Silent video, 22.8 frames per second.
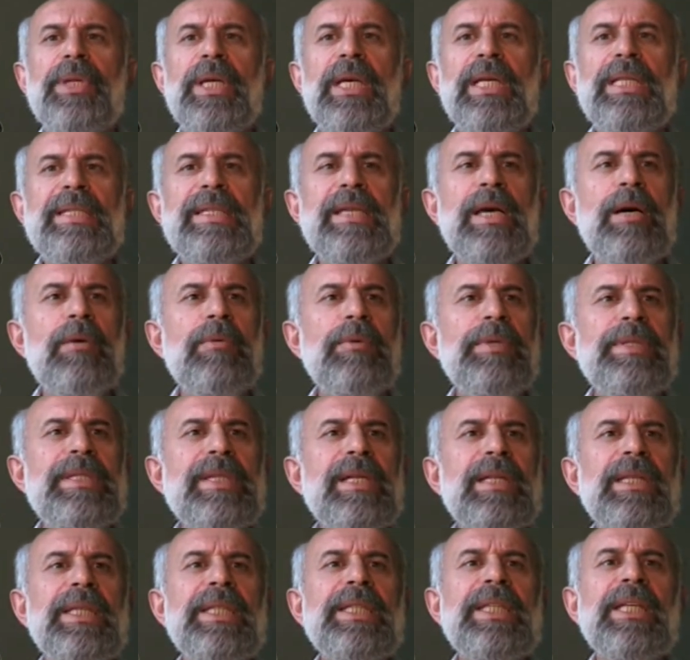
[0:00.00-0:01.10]
It sounds
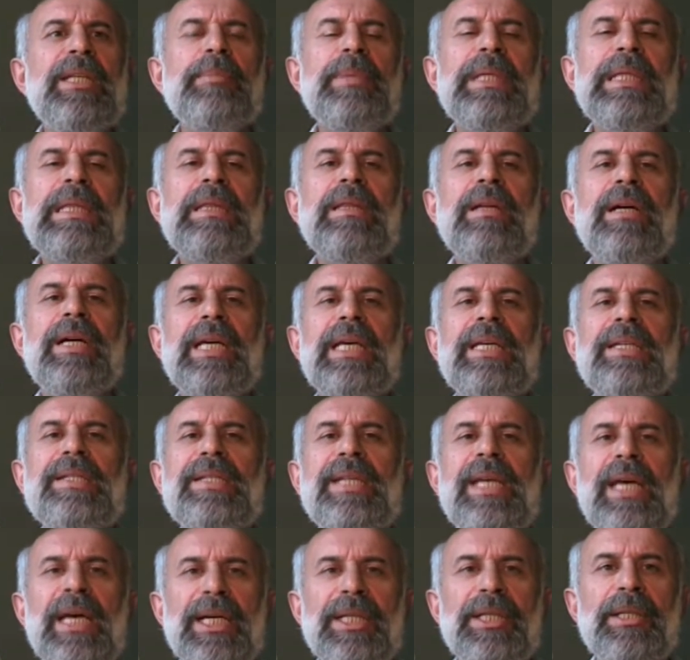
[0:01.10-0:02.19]
a little bit like a
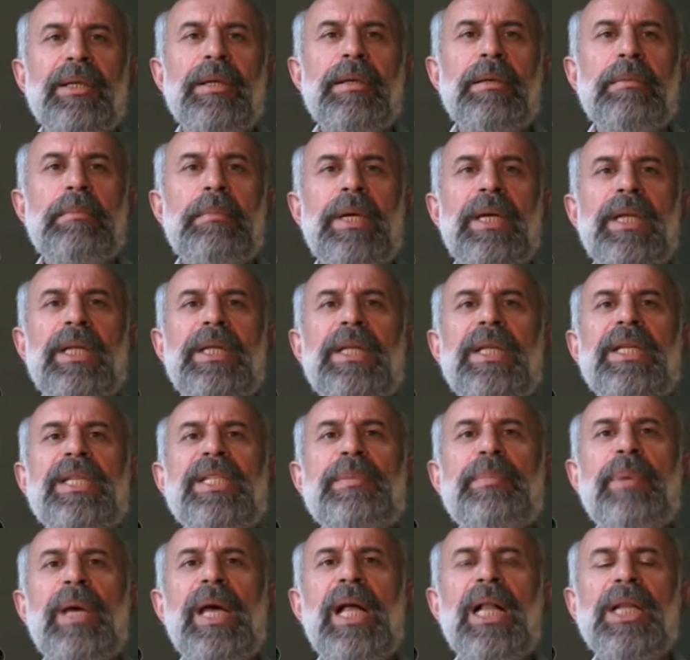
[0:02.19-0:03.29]
Z, but it is
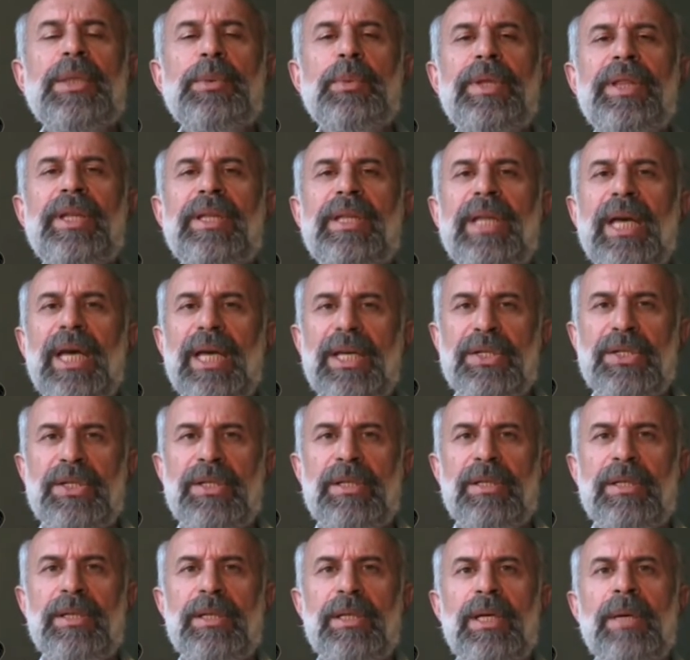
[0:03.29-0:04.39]
spelled with an S.